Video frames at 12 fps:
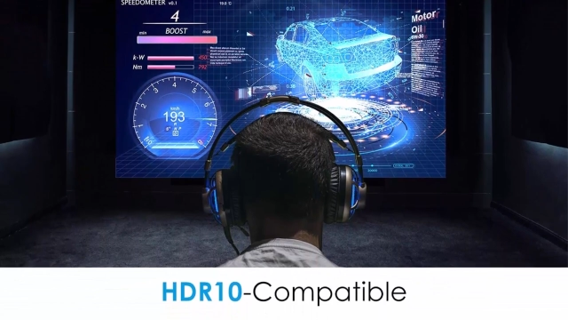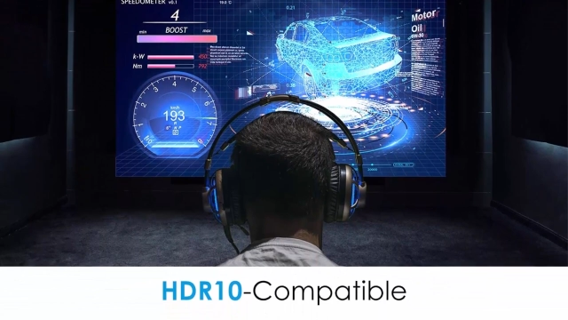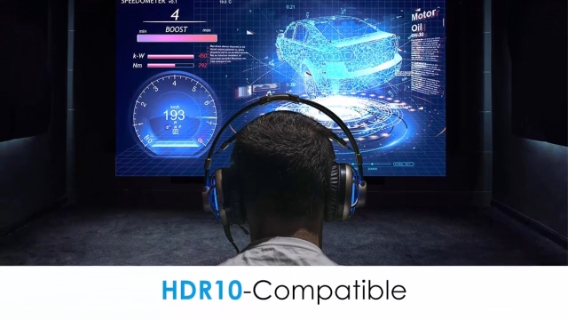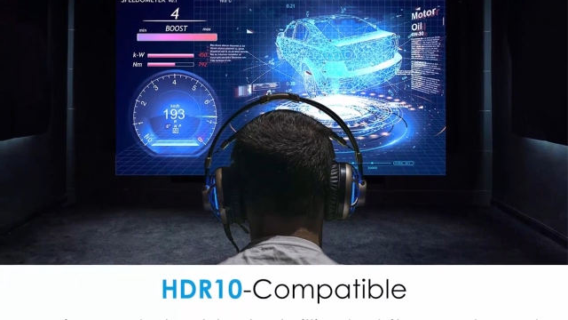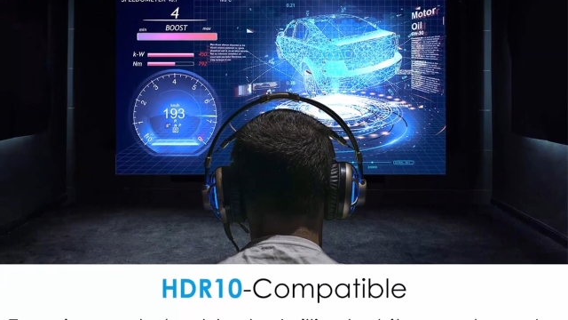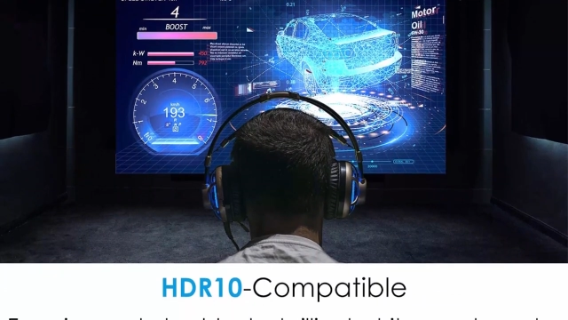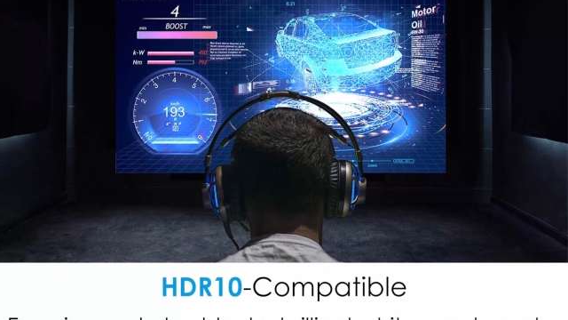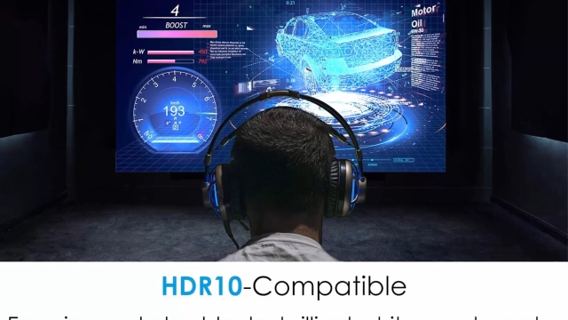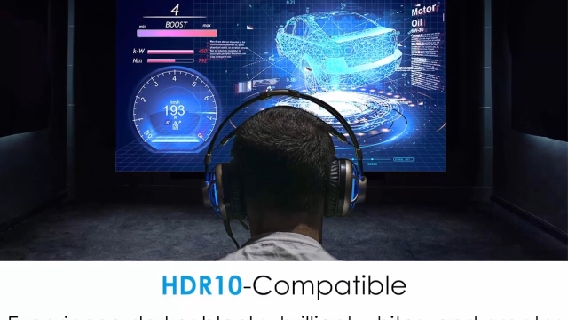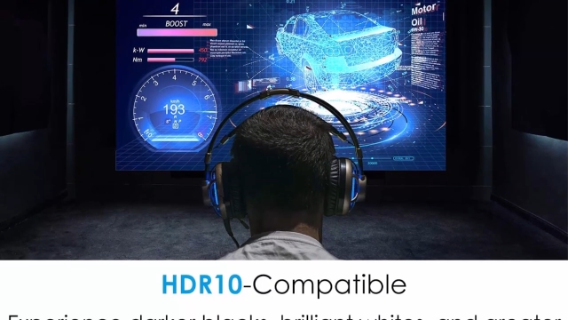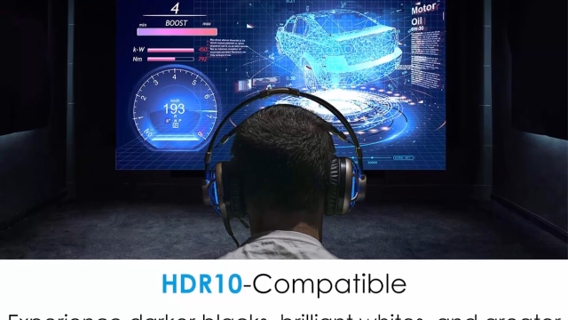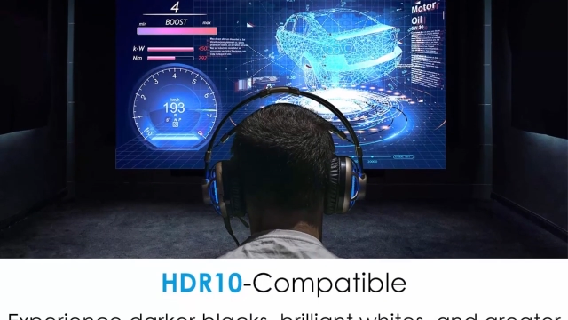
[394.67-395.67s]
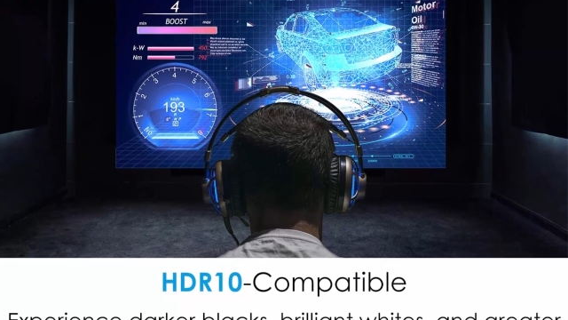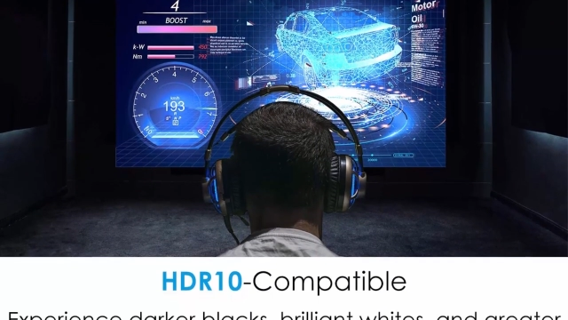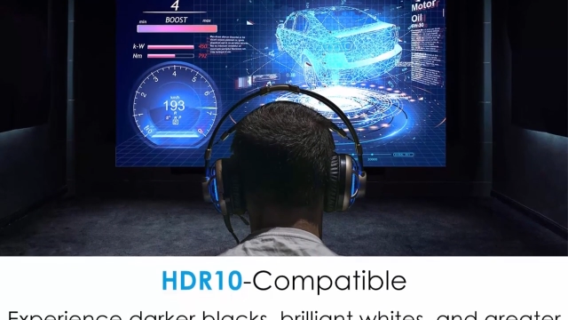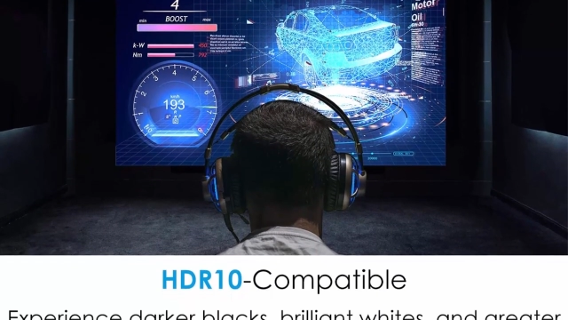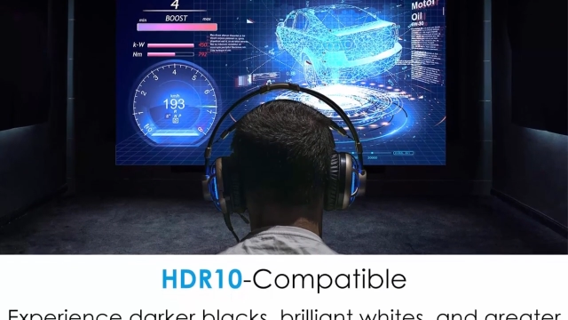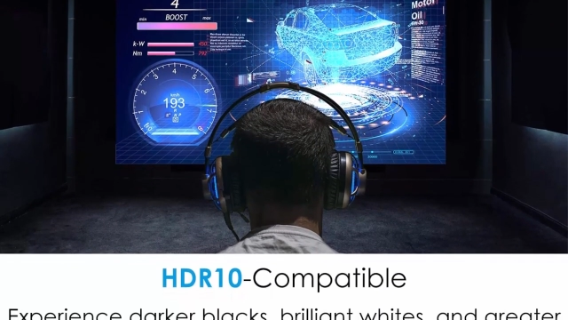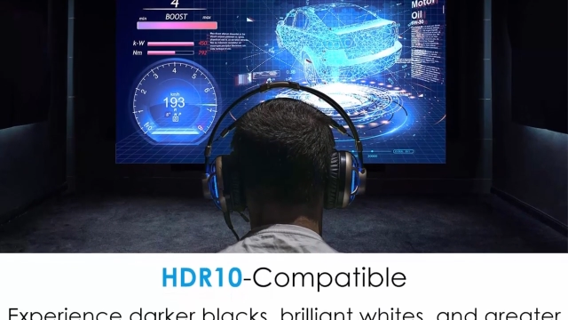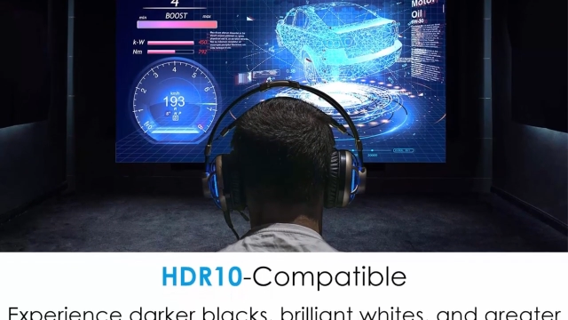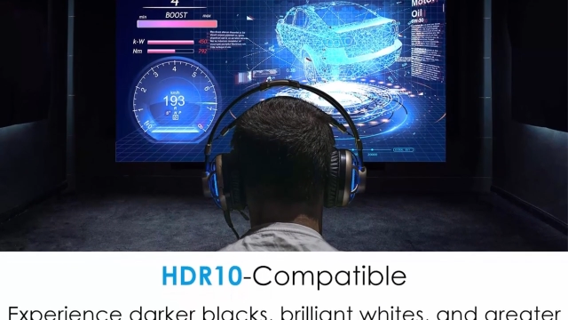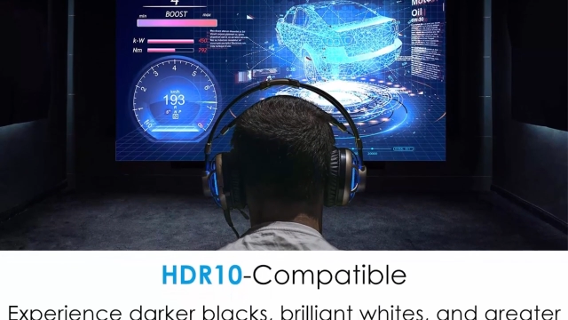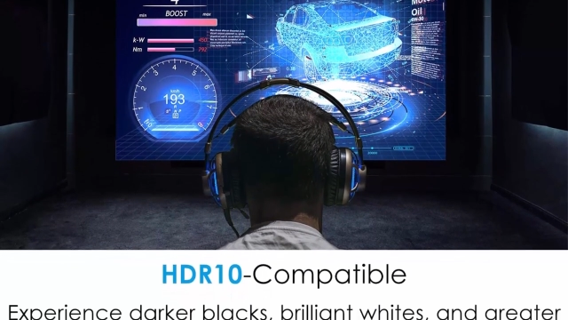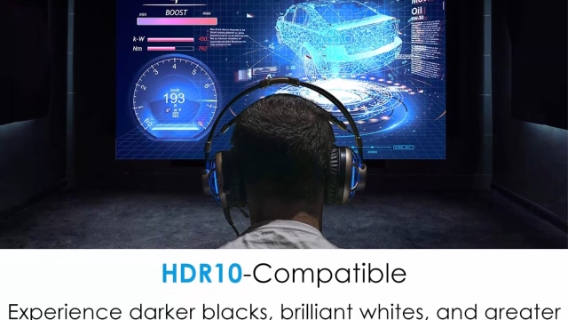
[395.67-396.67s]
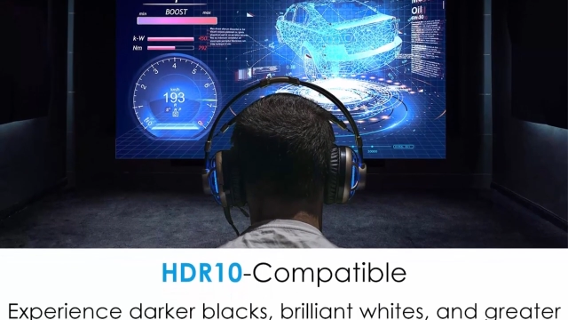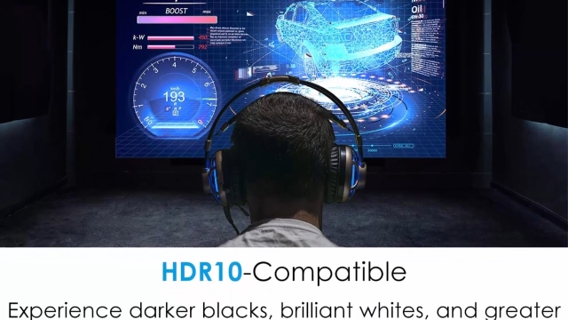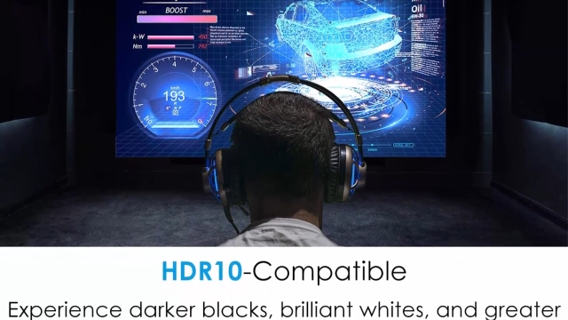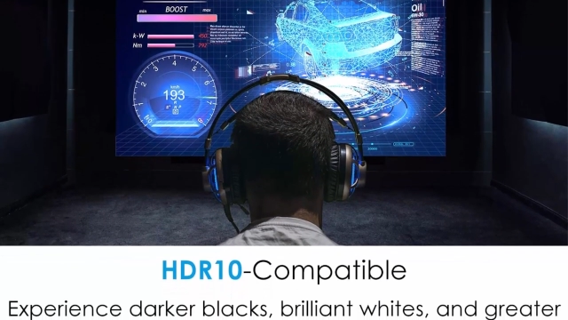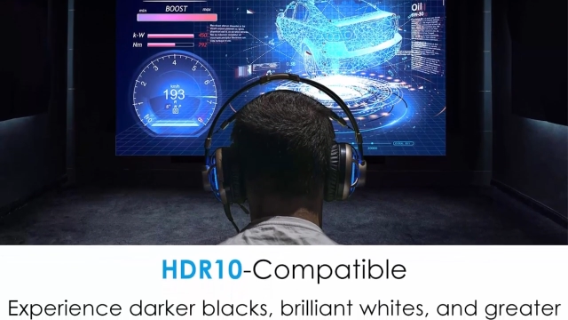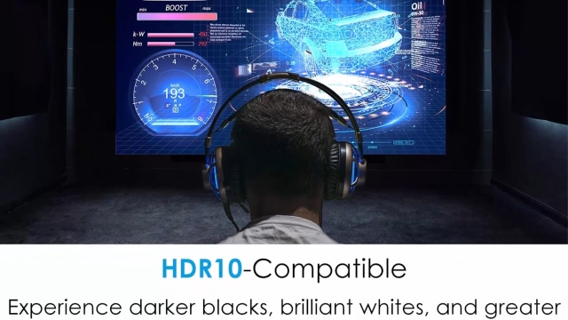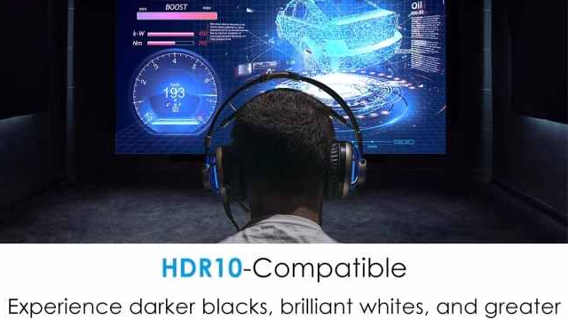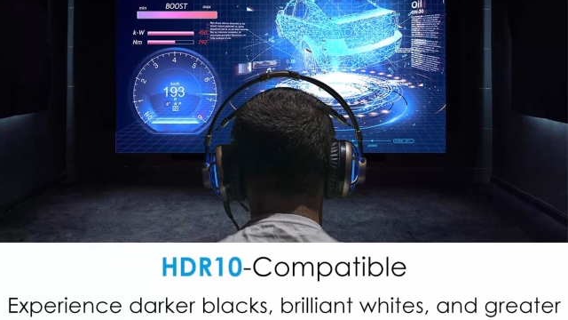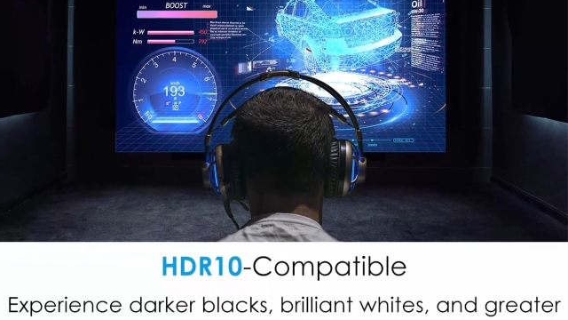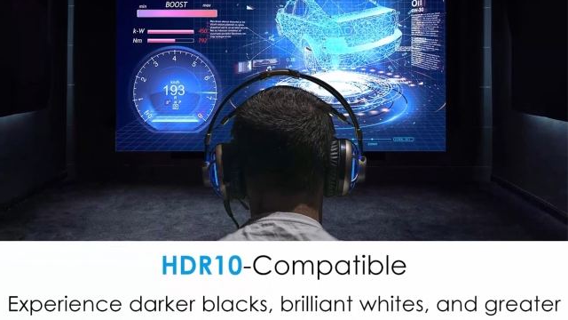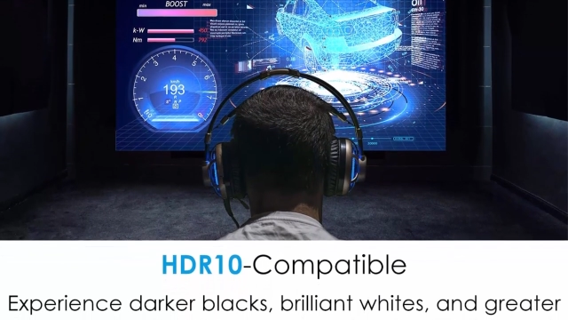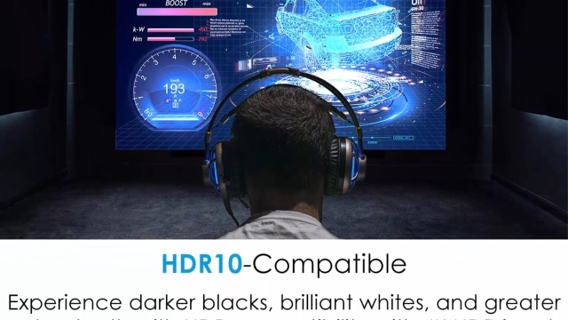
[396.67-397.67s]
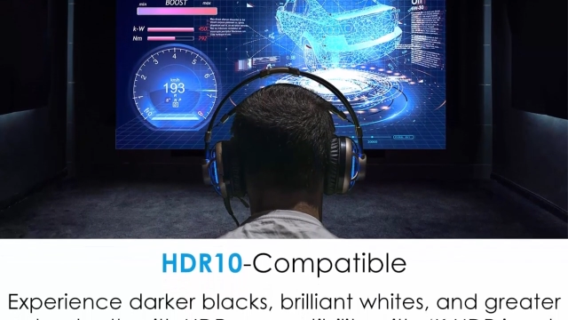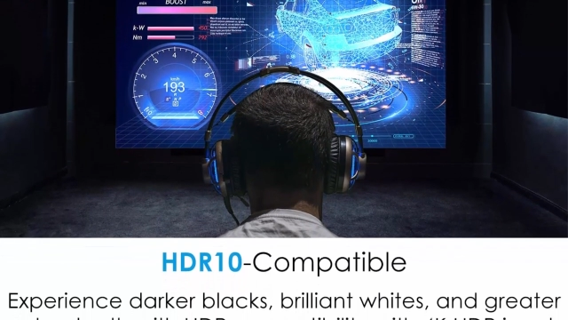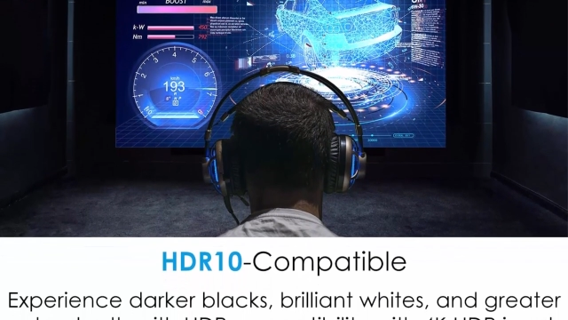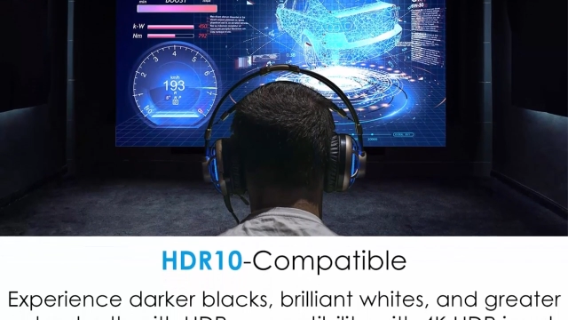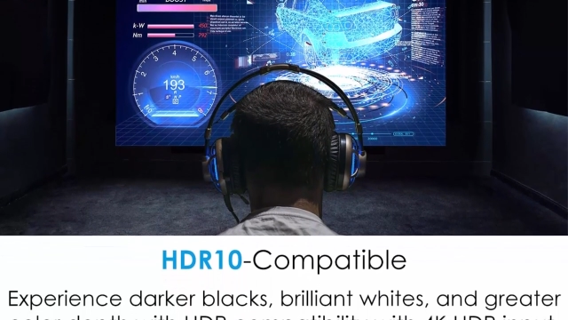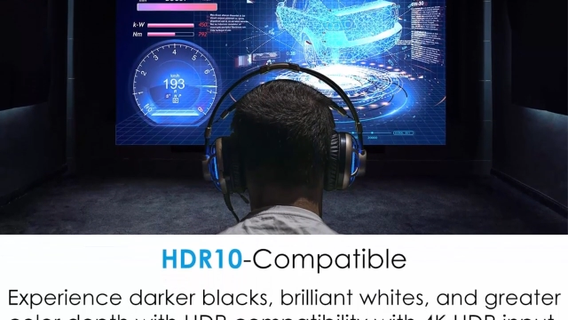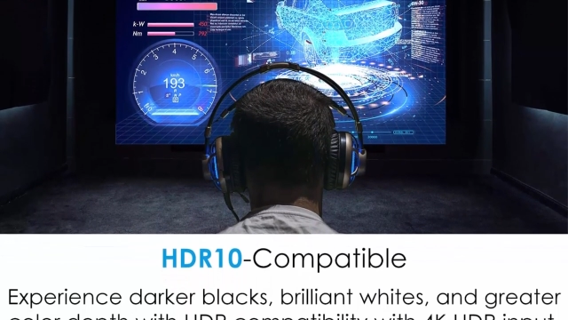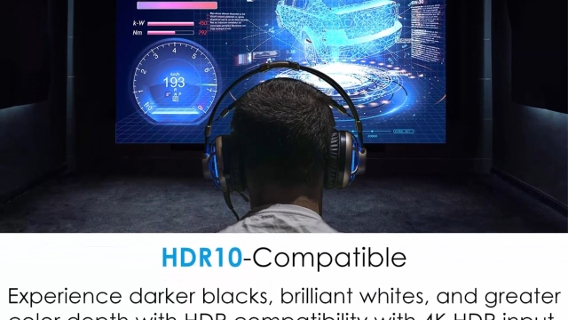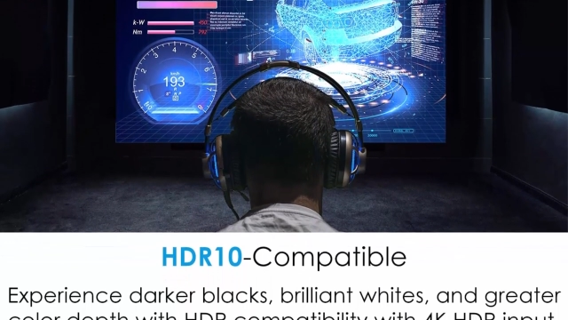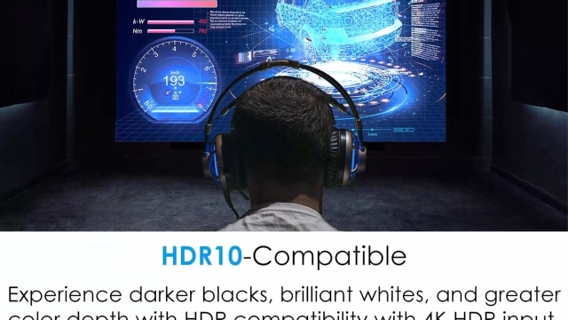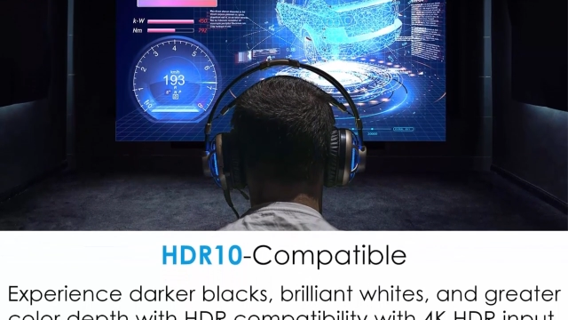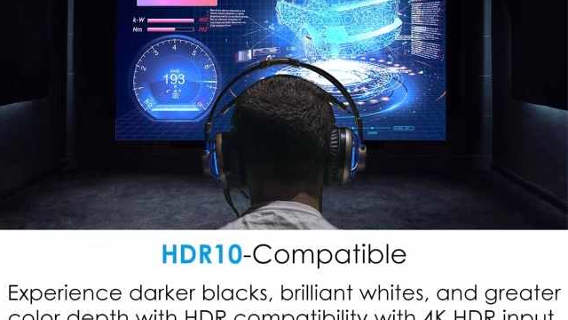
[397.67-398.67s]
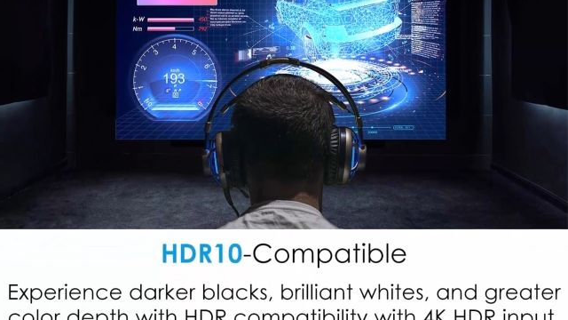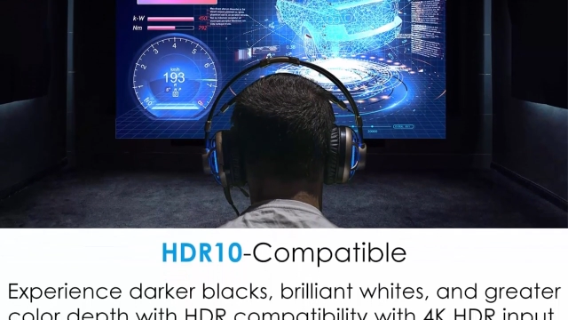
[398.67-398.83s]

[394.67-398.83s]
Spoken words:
No face is visible, so there are no lips to read.